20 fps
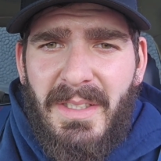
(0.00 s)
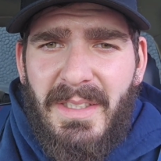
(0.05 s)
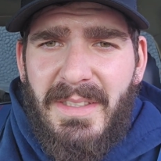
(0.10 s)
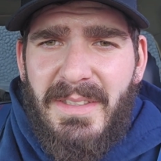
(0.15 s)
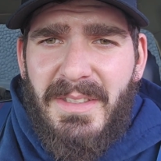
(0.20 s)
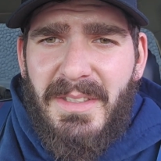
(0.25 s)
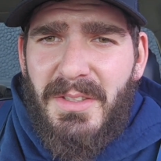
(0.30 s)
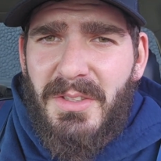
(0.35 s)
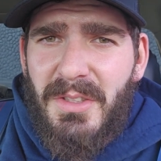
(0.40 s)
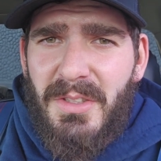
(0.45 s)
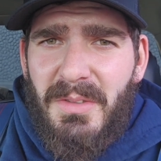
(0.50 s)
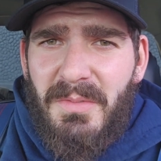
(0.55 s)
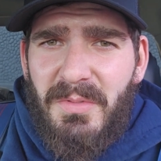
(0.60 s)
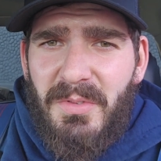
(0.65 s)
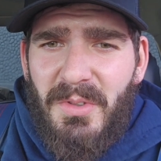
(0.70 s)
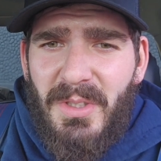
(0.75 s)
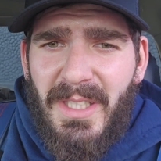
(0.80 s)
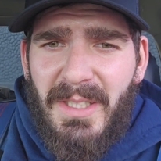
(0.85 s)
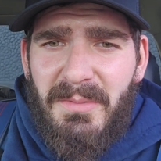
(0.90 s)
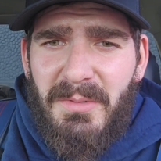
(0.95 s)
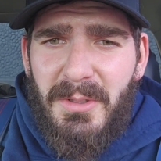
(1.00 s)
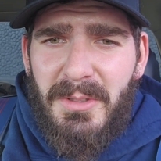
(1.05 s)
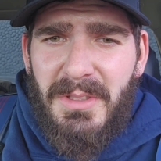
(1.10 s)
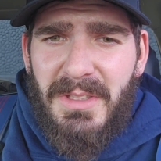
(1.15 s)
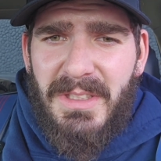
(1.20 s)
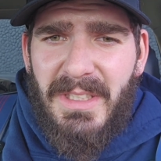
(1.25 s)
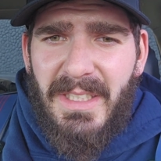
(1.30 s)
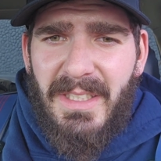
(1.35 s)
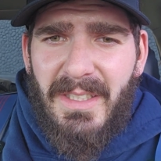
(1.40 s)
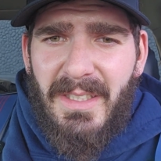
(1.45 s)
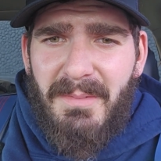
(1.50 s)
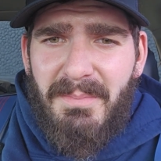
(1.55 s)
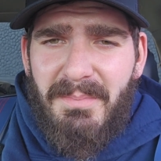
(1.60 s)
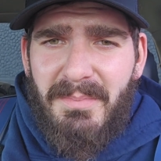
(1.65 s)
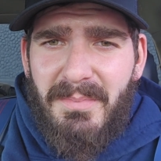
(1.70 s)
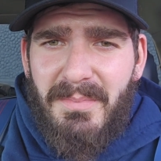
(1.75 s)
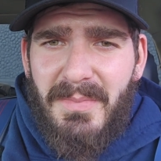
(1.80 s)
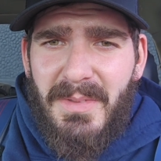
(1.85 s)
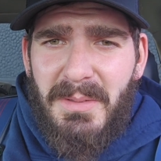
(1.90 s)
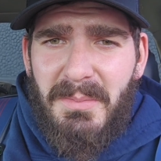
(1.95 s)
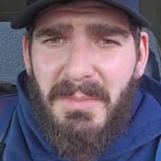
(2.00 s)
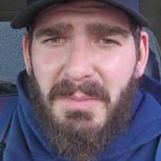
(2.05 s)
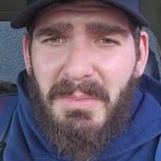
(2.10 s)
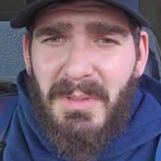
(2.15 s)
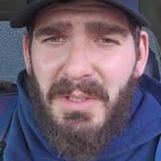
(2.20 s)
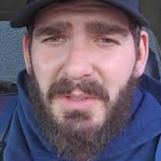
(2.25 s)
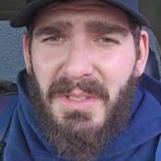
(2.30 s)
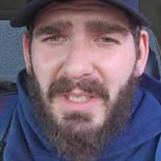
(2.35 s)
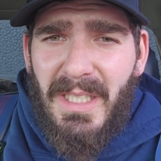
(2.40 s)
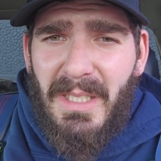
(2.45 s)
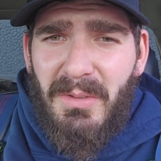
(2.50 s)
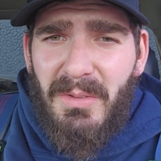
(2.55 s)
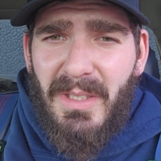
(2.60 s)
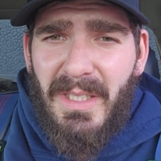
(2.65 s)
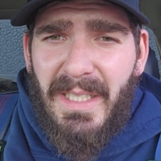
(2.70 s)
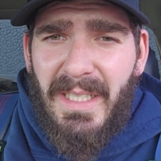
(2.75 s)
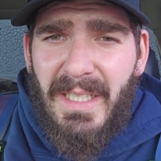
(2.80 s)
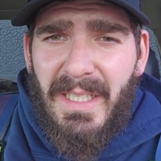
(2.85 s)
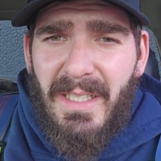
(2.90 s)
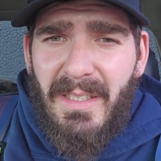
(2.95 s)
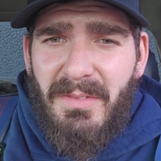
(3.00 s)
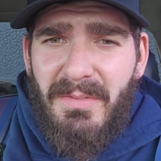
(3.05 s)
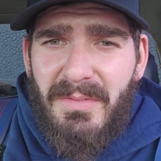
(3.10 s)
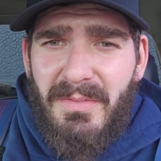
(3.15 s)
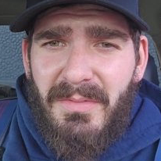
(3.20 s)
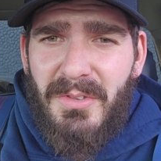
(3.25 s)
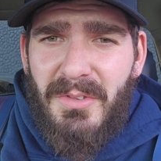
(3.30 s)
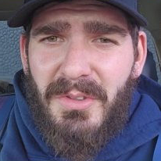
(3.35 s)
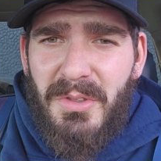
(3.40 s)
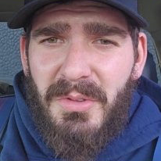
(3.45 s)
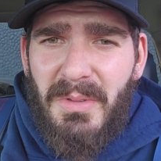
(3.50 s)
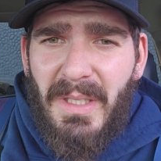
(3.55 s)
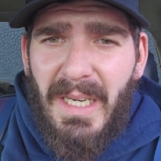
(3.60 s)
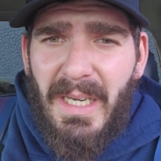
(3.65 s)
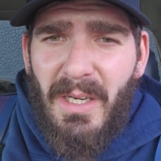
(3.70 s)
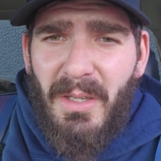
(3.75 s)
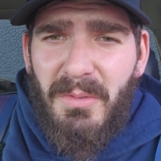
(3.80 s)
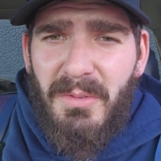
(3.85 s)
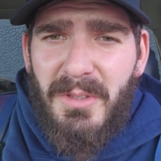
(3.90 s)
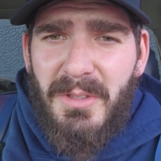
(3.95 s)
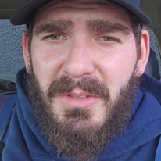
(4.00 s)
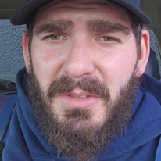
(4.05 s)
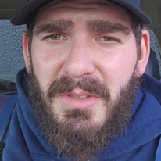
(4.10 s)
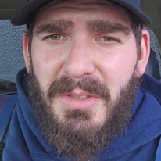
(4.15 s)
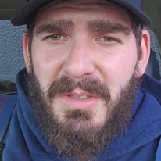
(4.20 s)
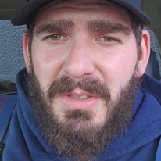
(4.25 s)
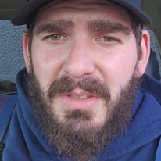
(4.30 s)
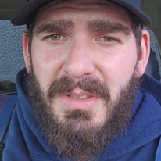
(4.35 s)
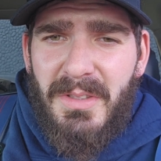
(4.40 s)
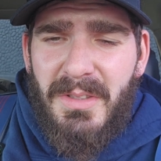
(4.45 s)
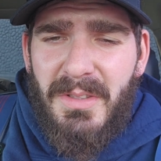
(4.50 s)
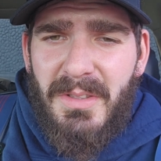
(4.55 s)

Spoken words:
is it took them forever to set up, maybe about an hour and a half, 2 hours.